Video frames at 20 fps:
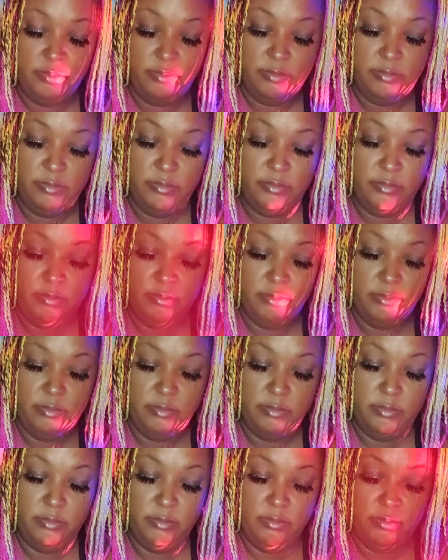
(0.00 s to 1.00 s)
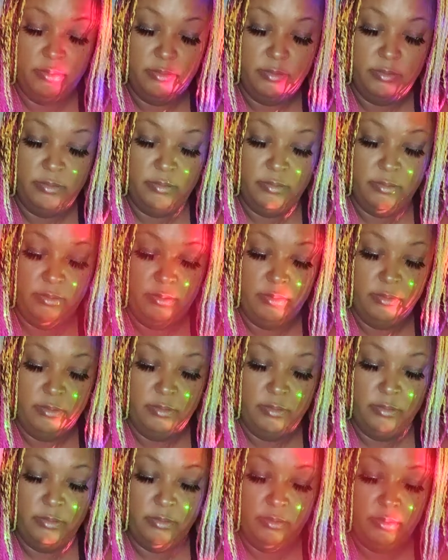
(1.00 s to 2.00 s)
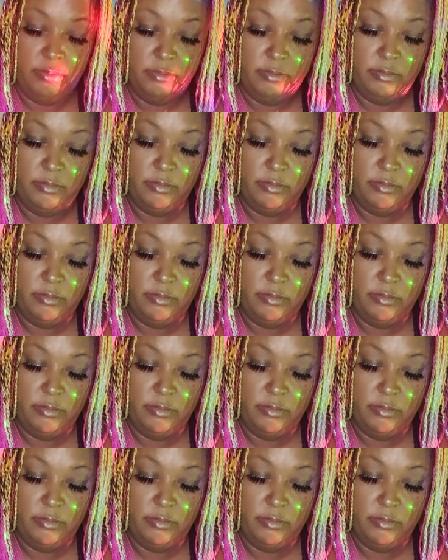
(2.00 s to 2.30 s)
(silence)